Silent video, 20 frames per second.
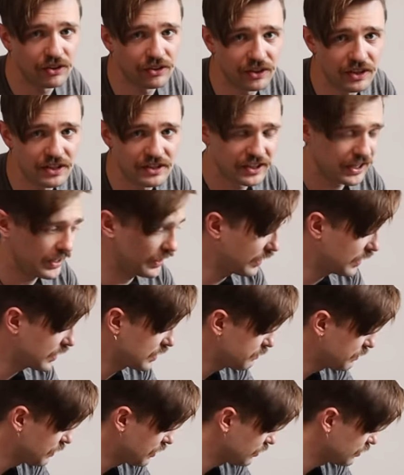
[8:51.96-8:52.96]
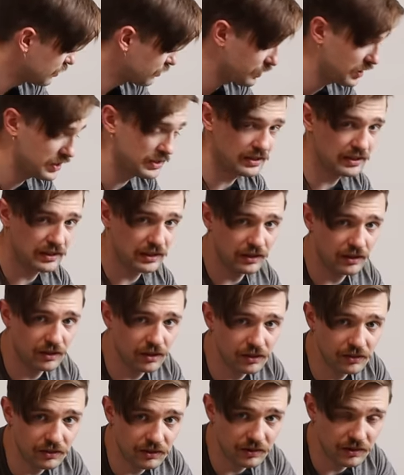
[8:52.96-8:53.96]
orange, I guess, because recently
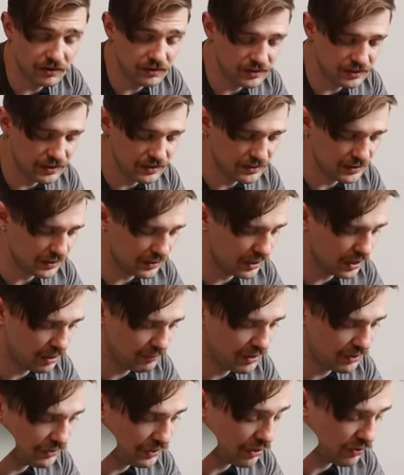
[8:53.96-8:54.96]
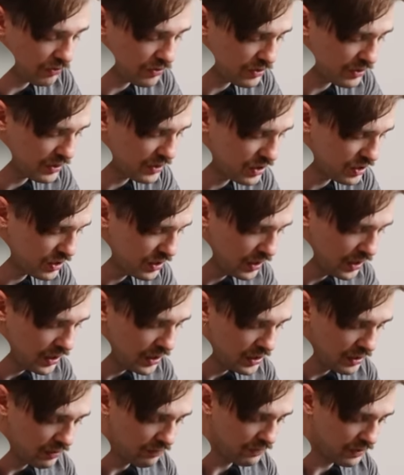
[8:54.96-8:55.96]
all new EUCs that come out are orange.
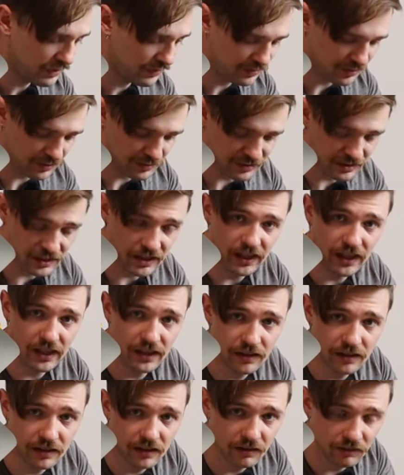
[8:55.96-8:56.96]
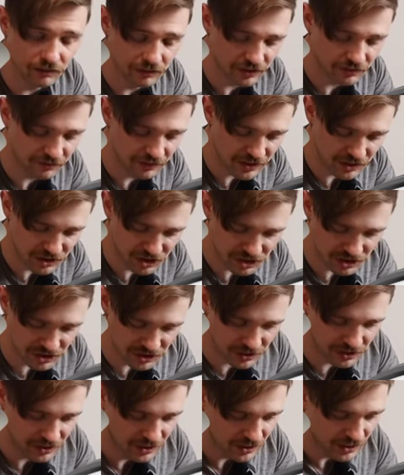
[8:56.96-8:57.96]
V13, the new
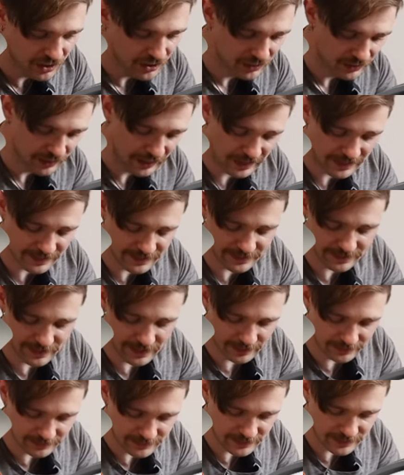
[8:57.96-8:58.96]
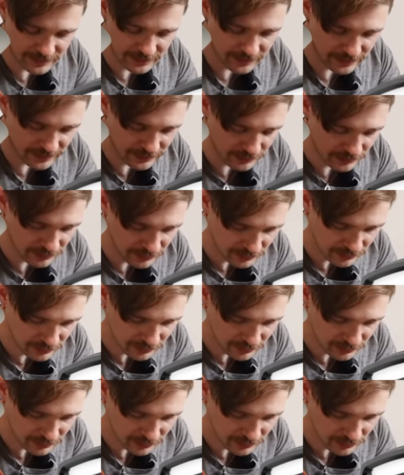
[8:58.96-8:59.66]
Adventure, the S19,